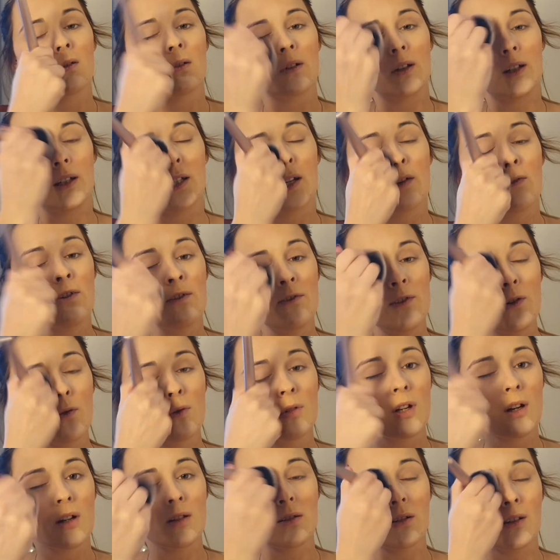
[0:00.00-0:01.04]
It definitely feels
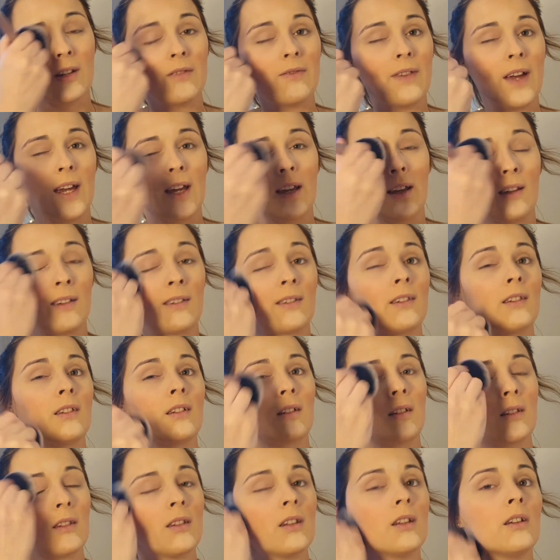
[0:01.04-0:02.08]
nice on your face,
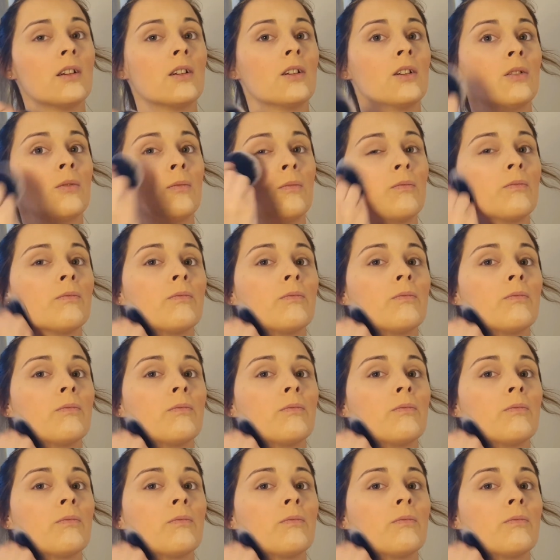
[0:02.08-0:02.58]
the